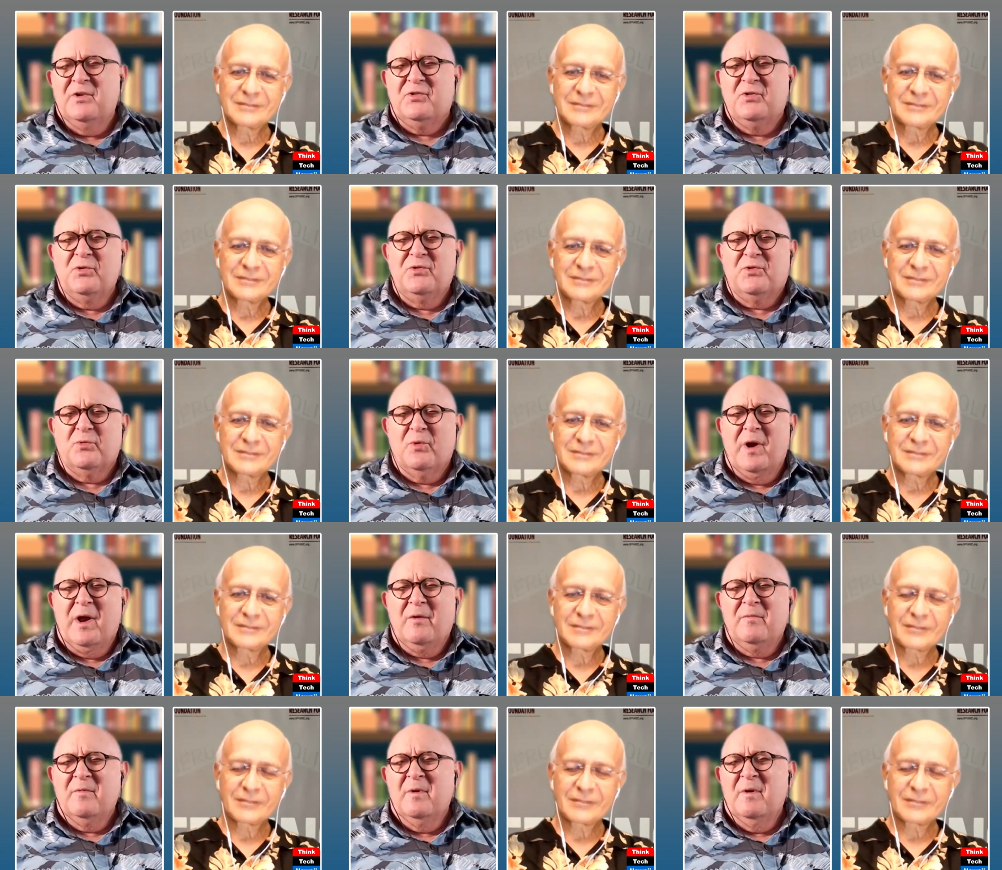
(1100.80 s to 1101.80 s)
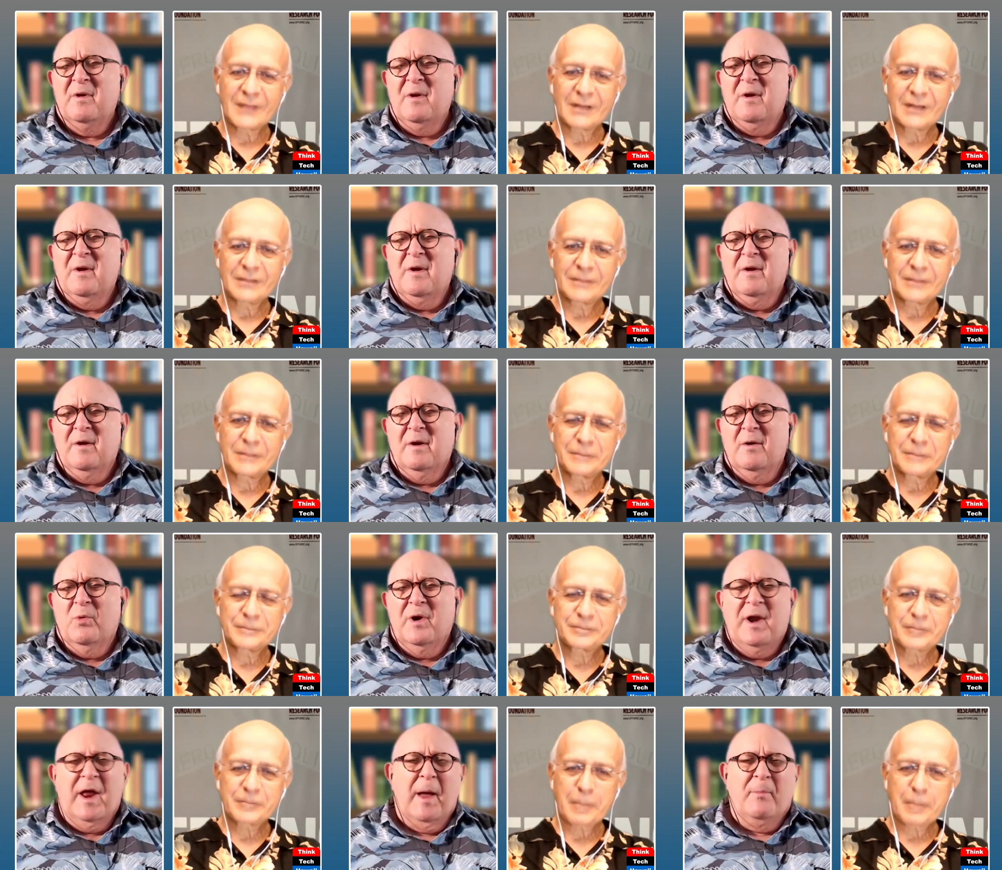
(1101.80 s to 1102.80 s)
Speaker 1: issues around
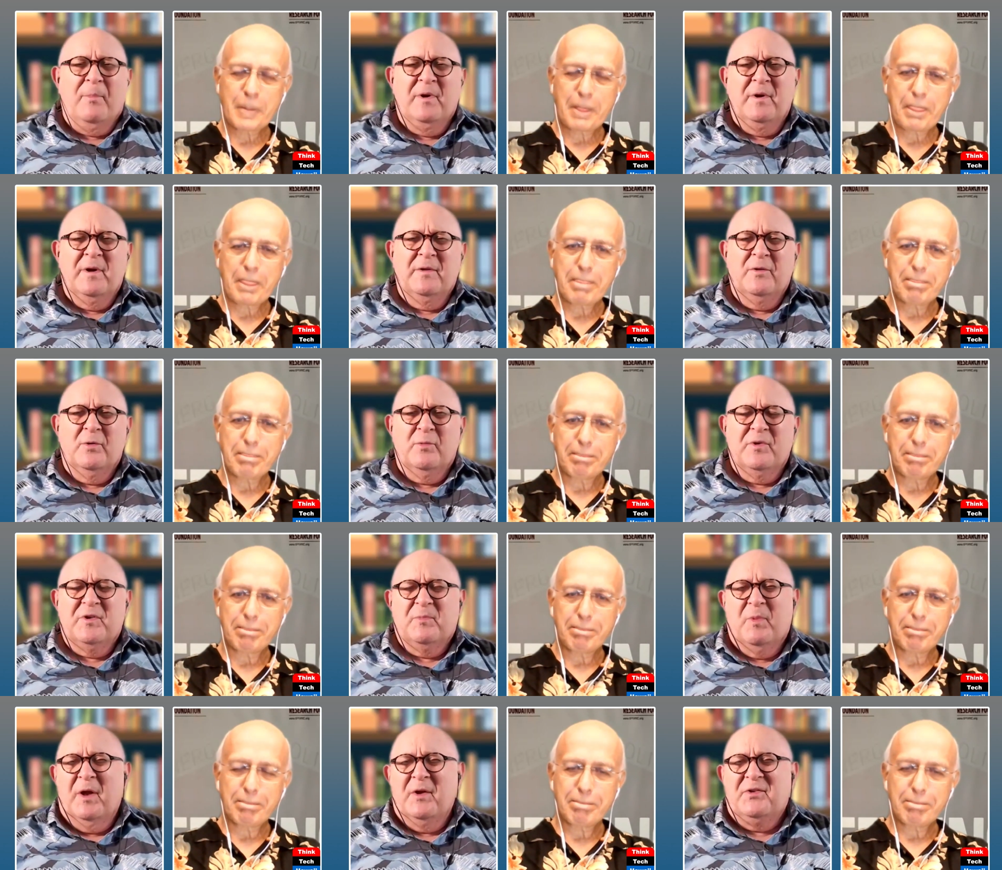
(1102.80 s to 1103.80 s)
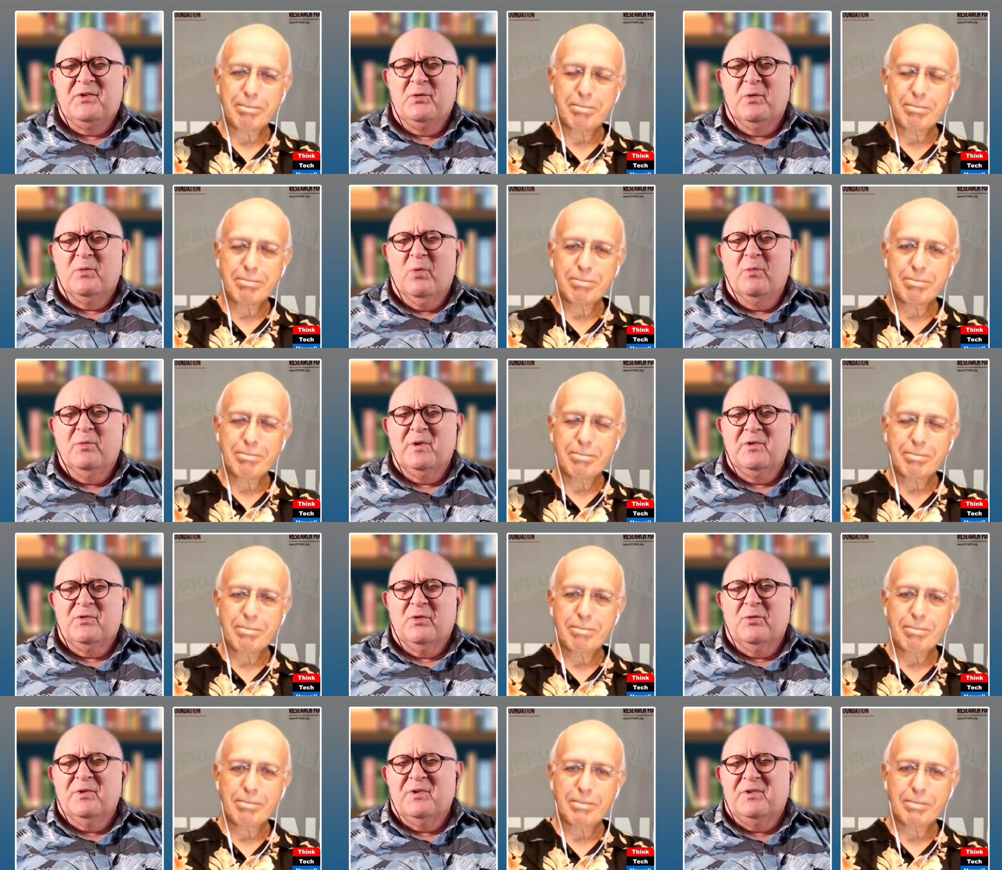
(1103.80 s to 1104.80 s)
uh, what happened and the response to it. What were
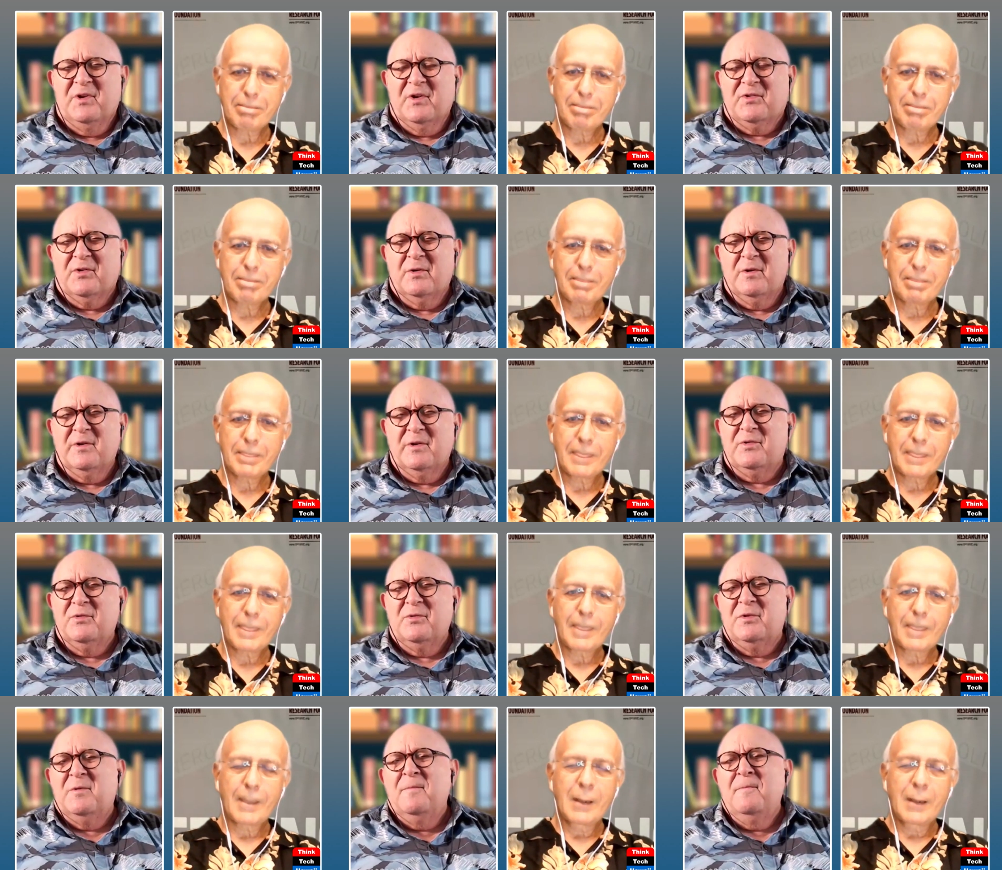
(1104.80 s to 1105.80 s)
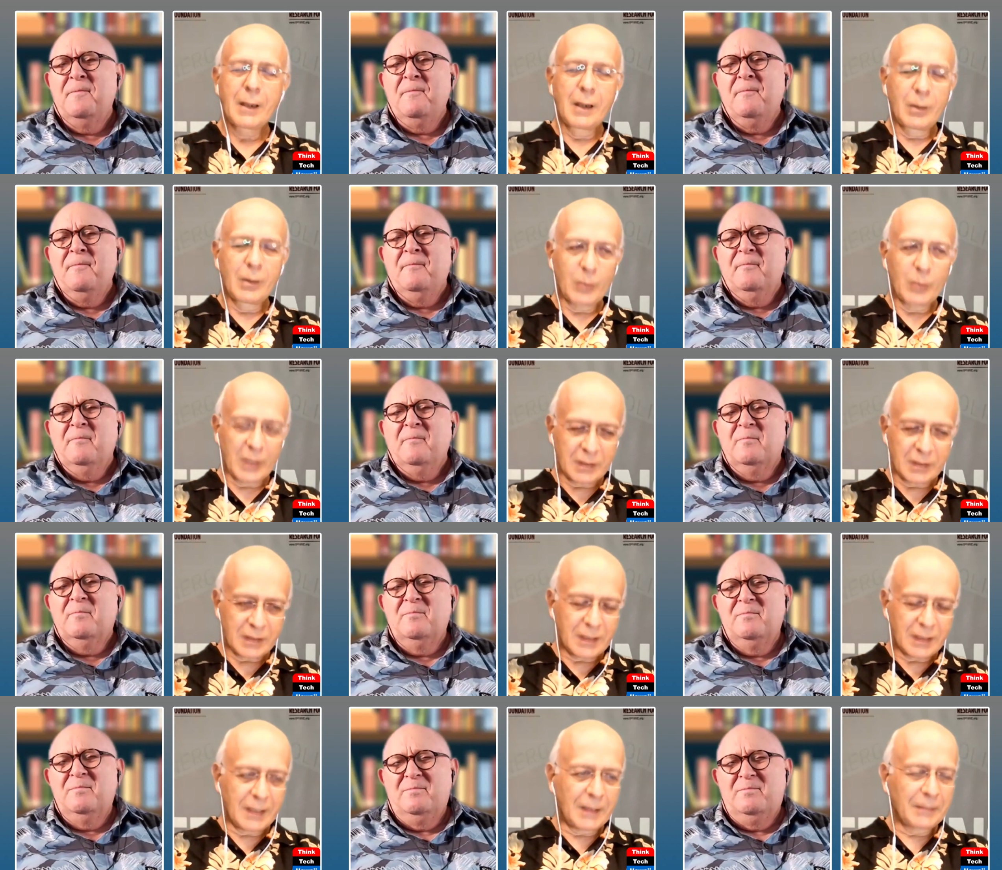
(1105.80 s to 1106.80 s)
the jurisdictional issues?
Speaker 2: Well,
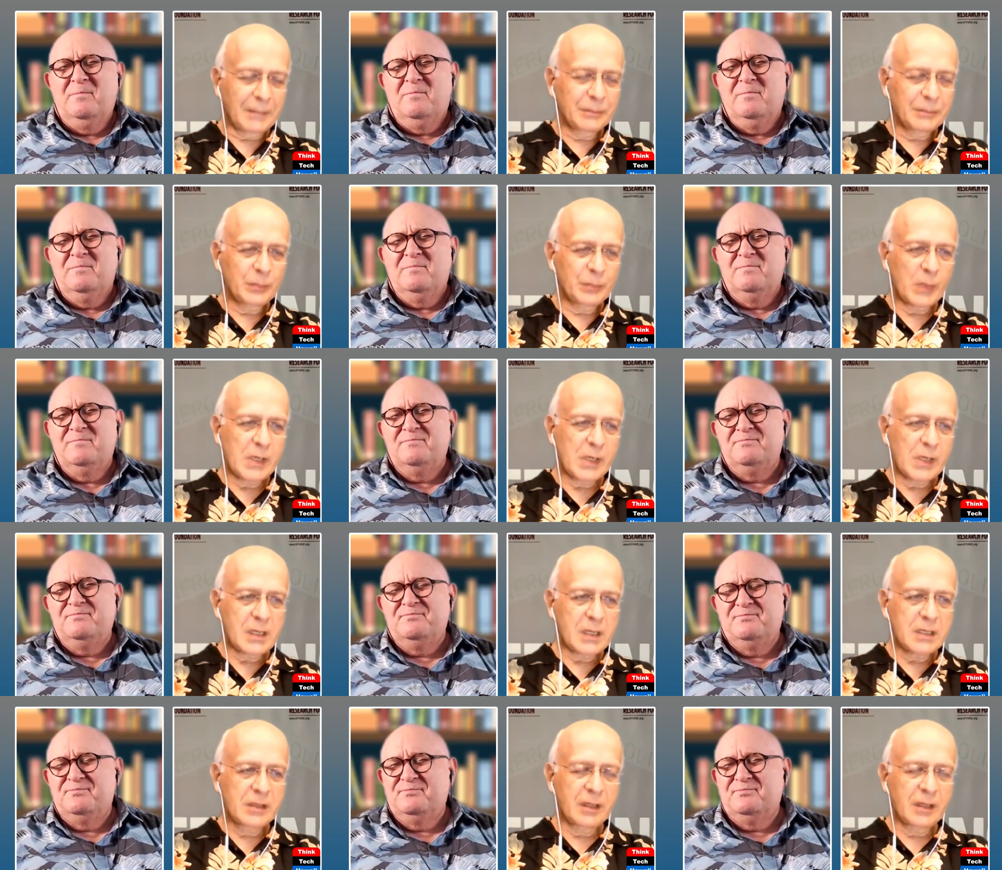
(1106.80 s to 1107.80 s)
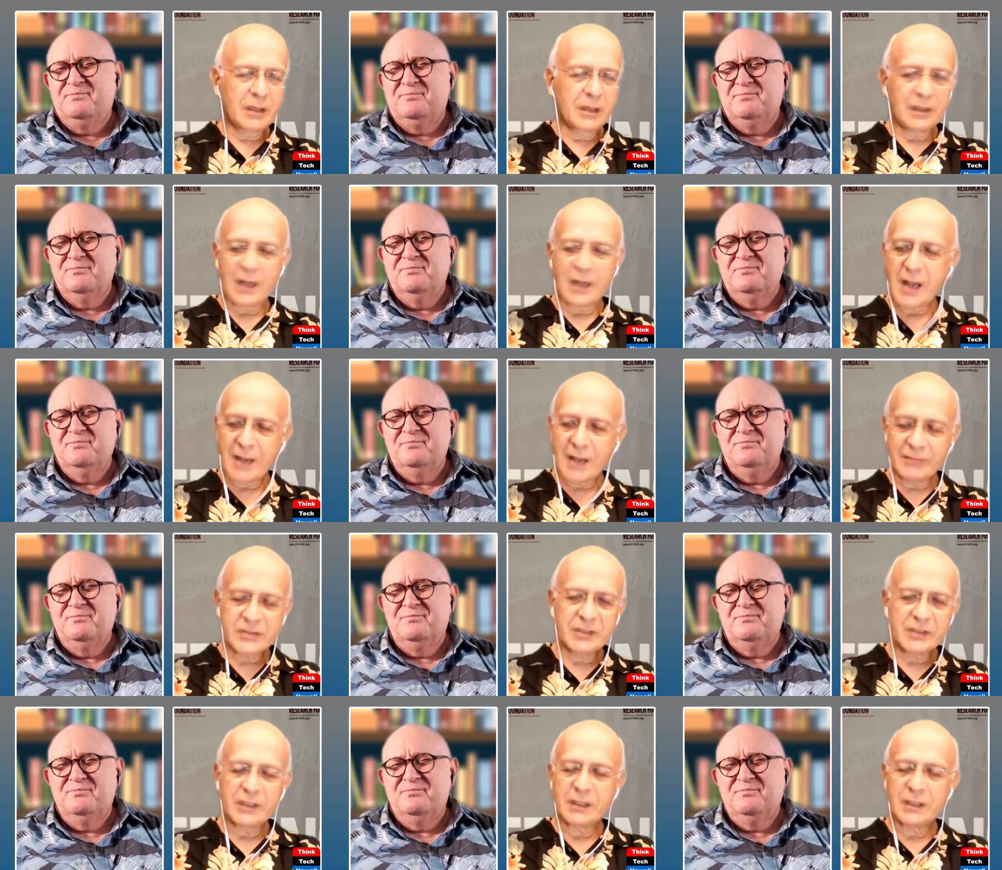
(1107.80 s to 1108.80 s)
um, there
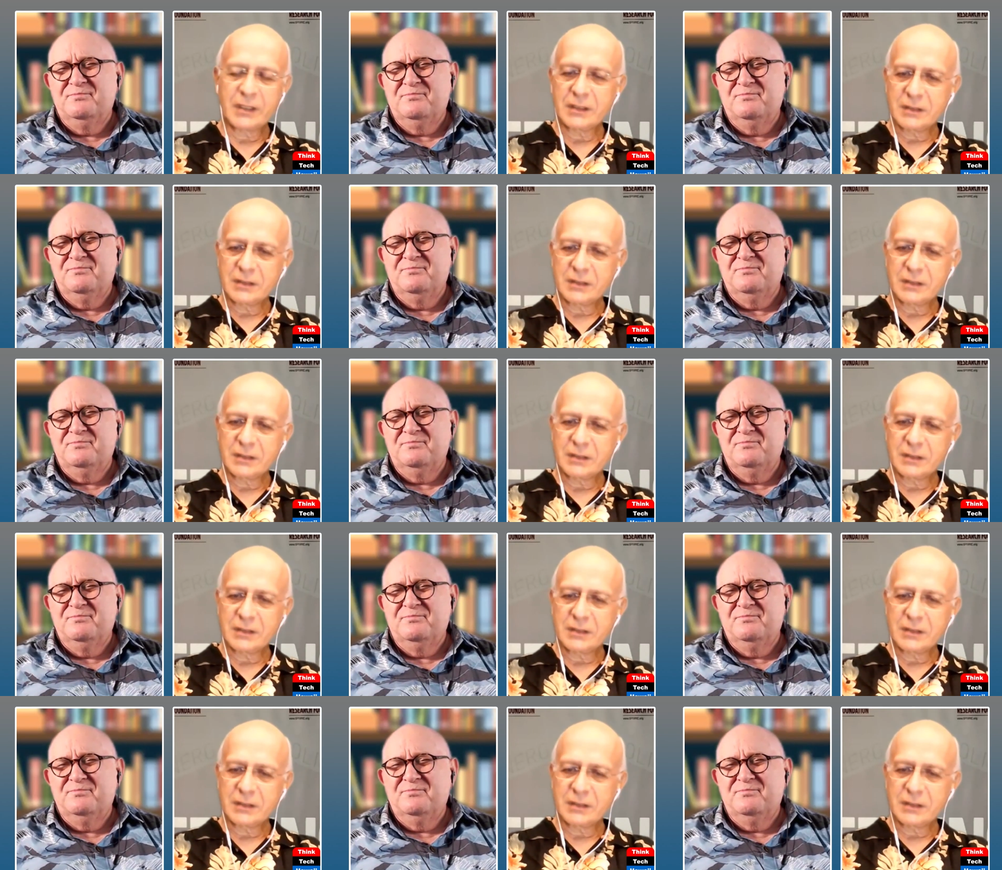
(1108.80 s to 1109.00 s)
obviously, uh,